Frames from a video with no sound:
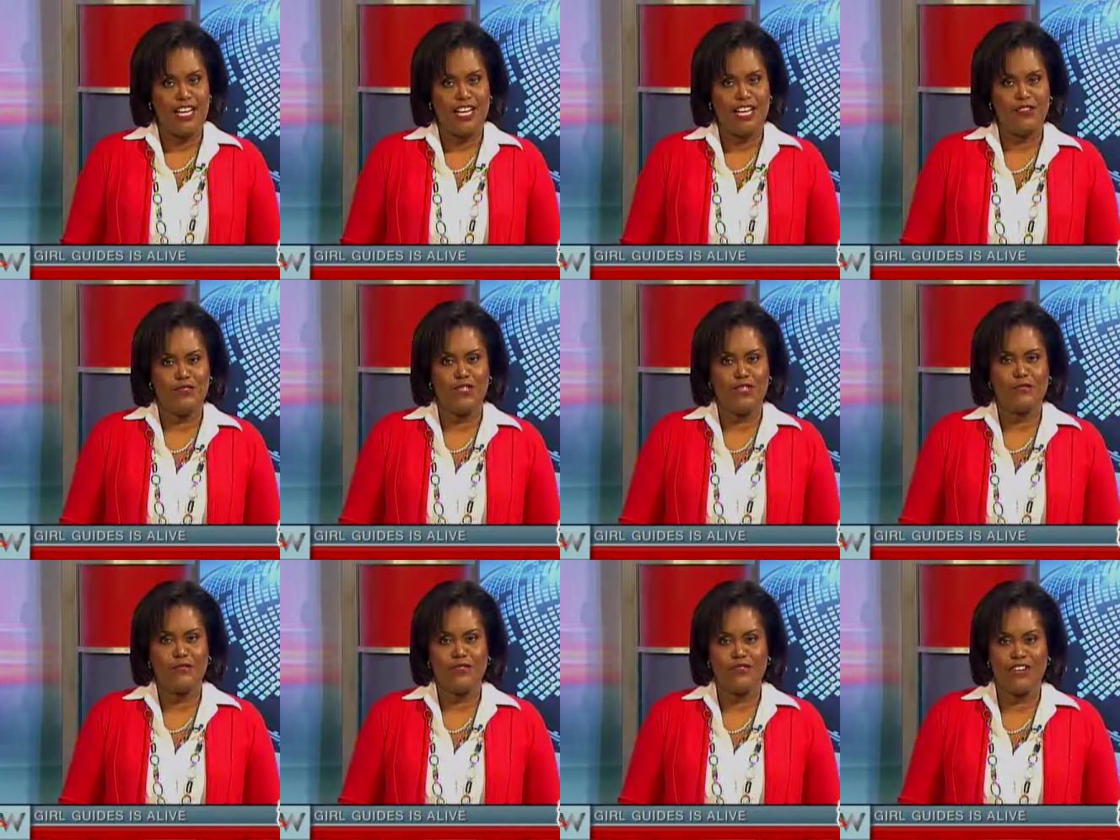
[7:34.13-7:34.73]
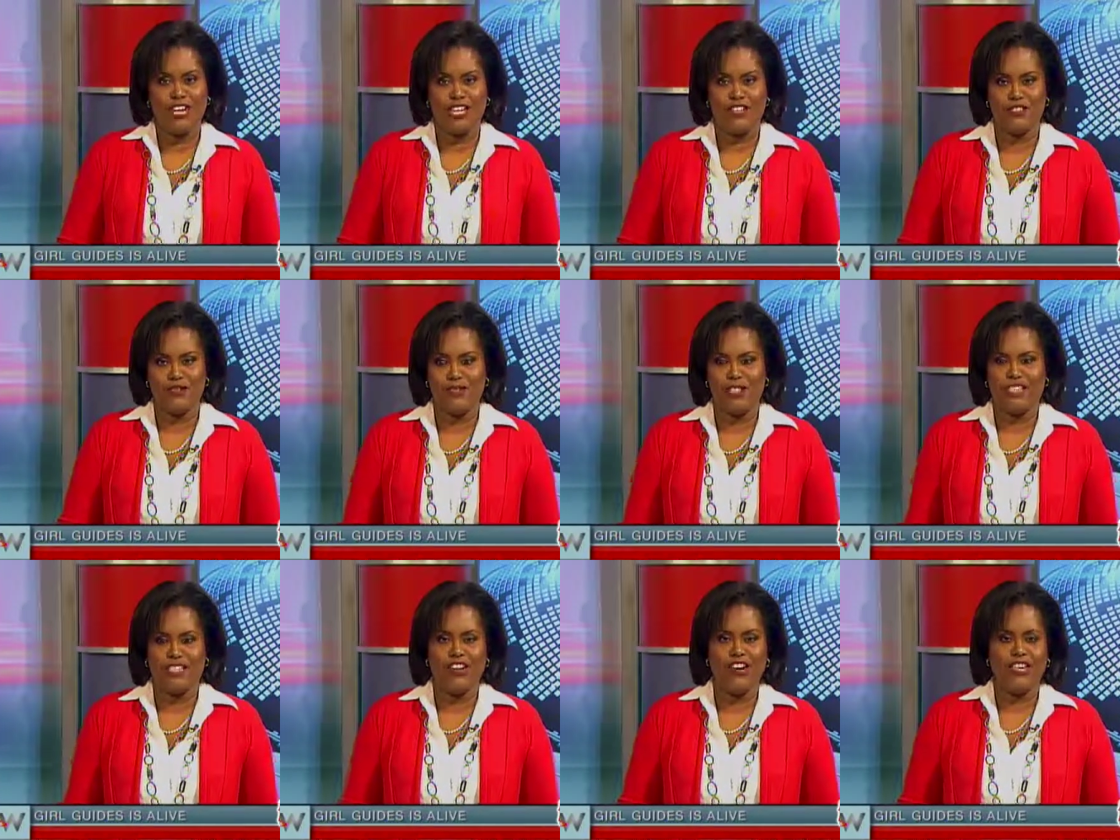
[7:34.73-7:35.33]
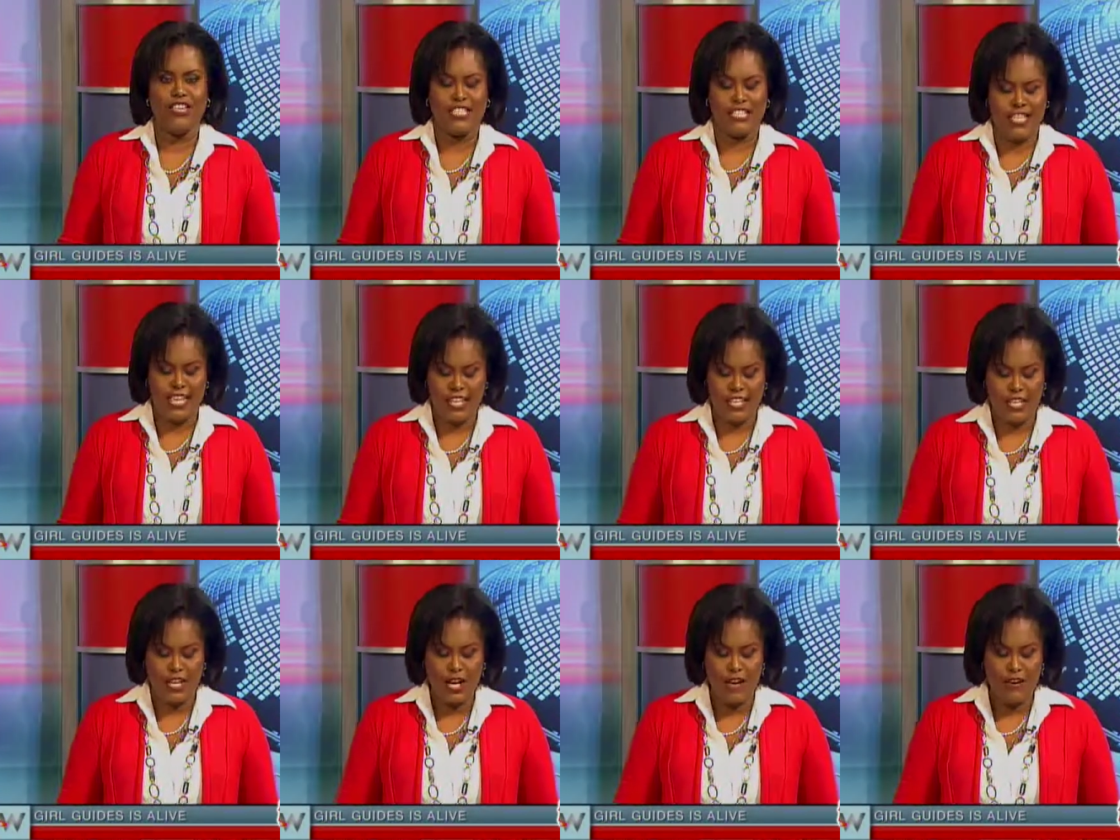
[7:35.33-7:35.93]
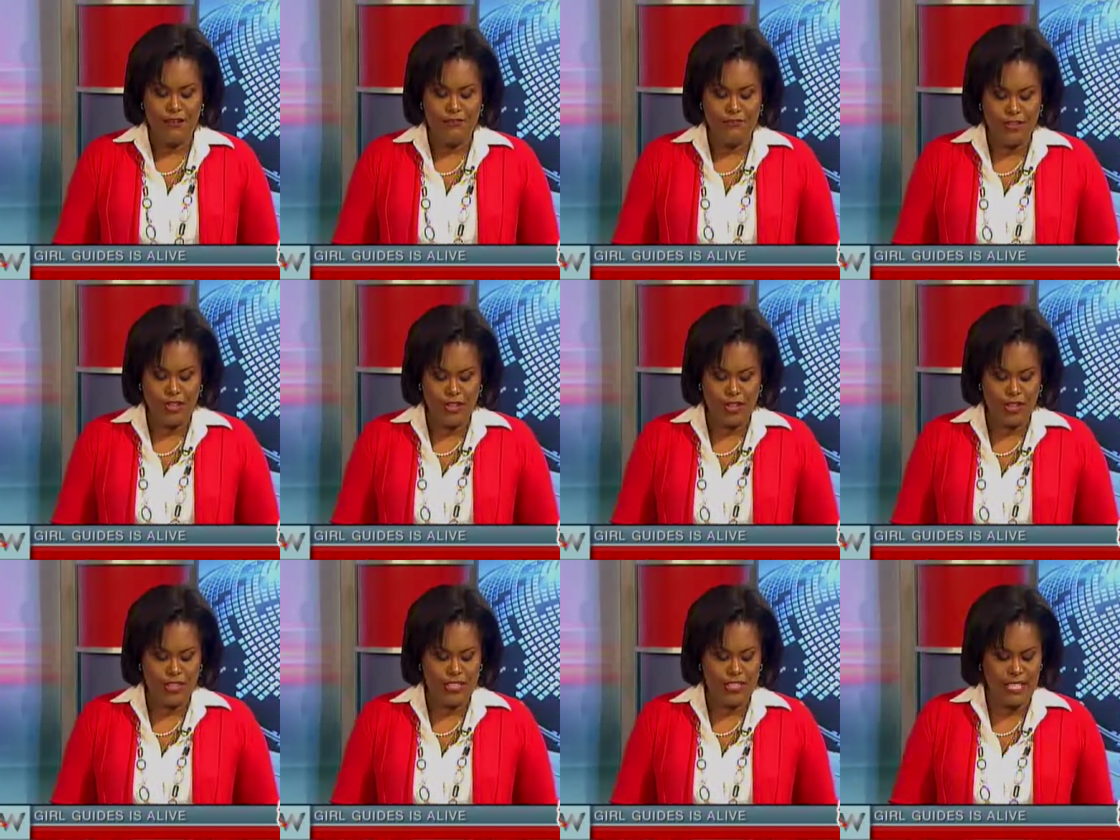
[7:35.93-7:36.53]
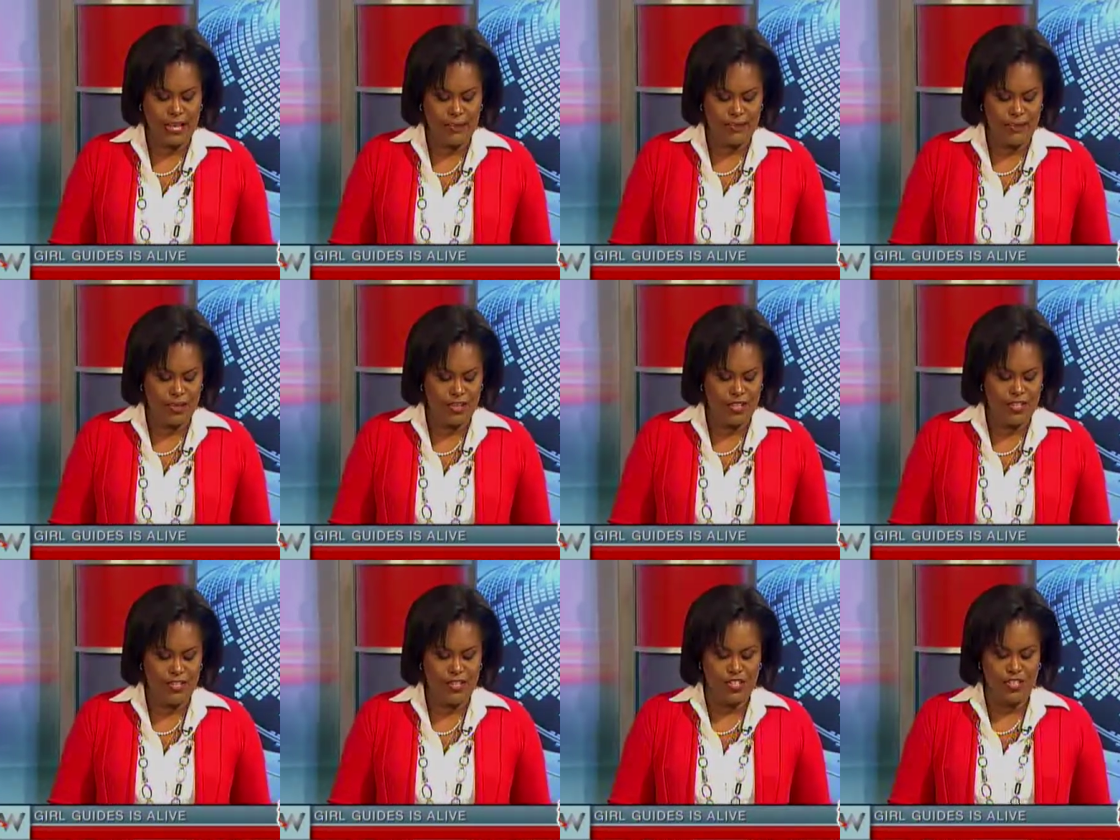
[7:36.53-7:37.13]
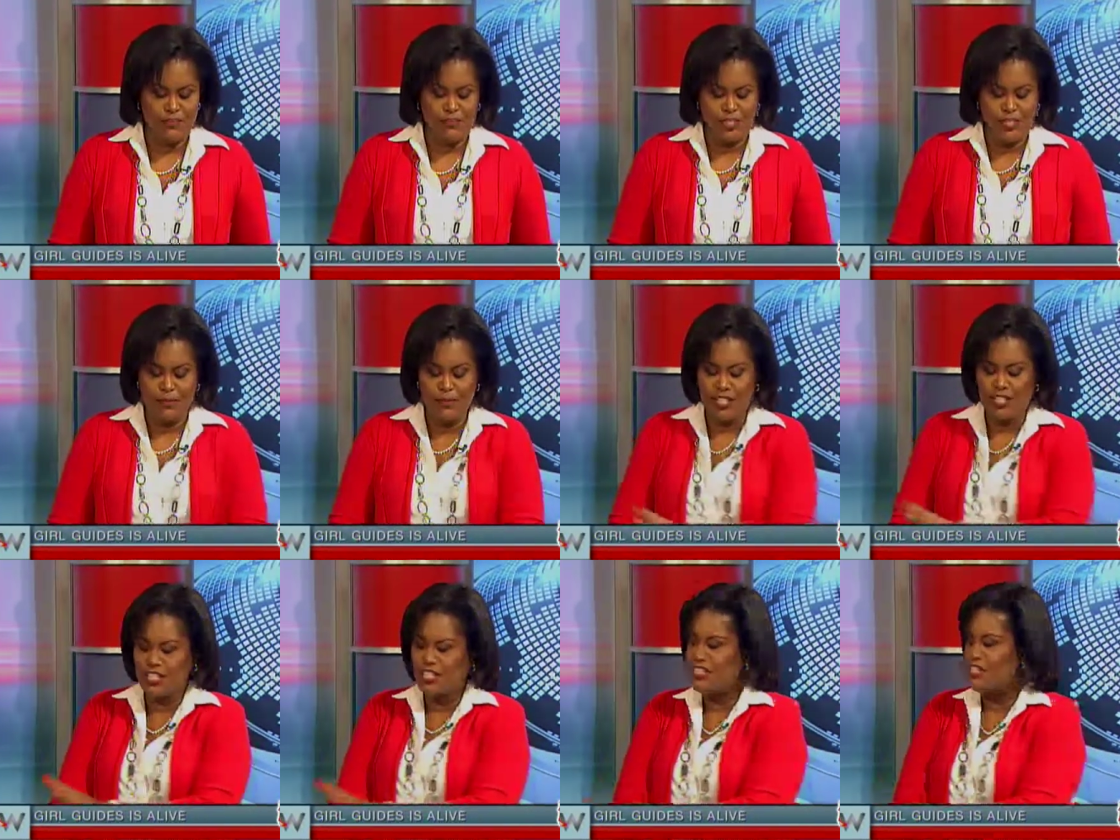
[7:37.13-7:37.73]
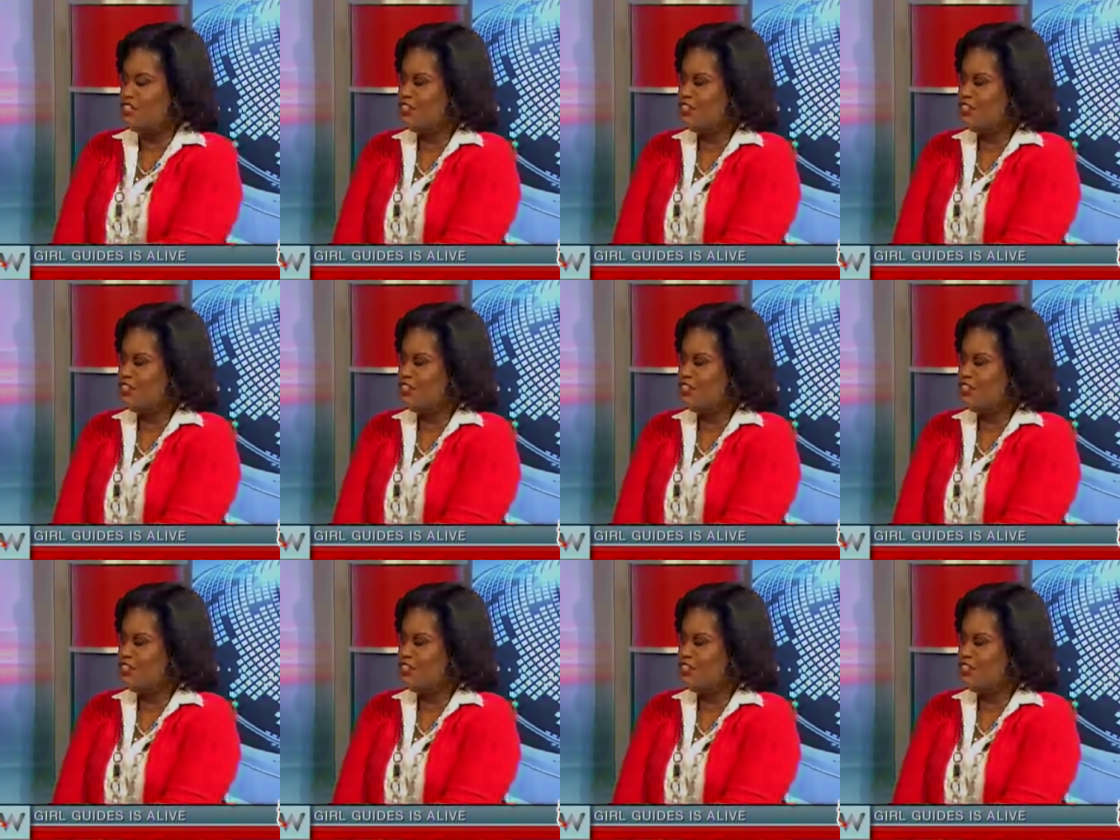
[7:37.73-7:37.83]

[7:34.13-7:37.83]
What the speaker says: and we'll provide you with a contact for Deputy Chief Commissioner